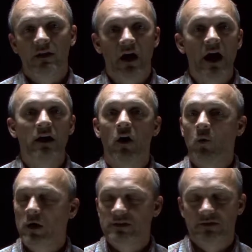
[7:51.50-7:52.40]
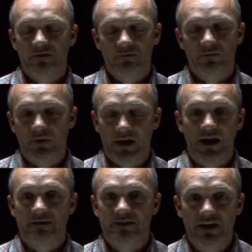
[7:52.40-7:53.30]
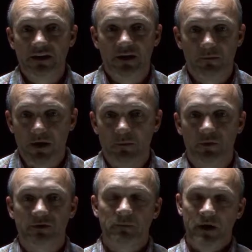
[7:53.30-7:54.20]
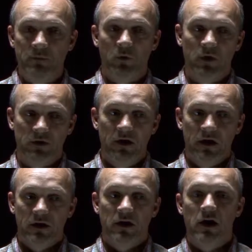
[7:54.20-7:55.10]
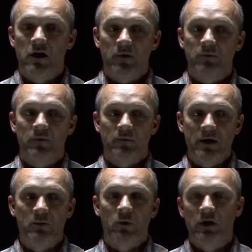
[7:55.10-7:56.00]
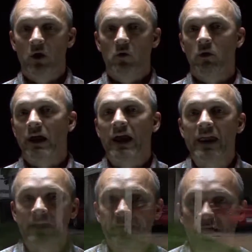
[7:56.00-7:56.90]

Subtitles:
God always began sending people. It's like people would come, people would know, well, that guy named